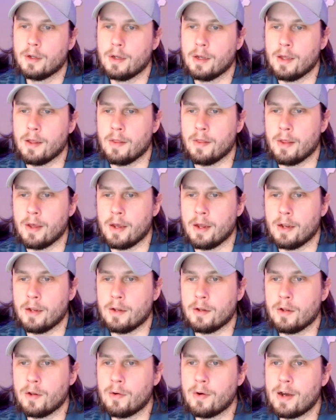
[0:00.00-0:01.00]
and then
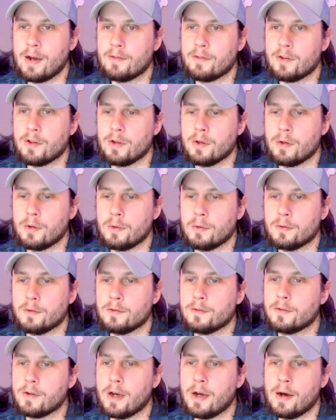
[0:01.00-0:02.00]
you don't have to use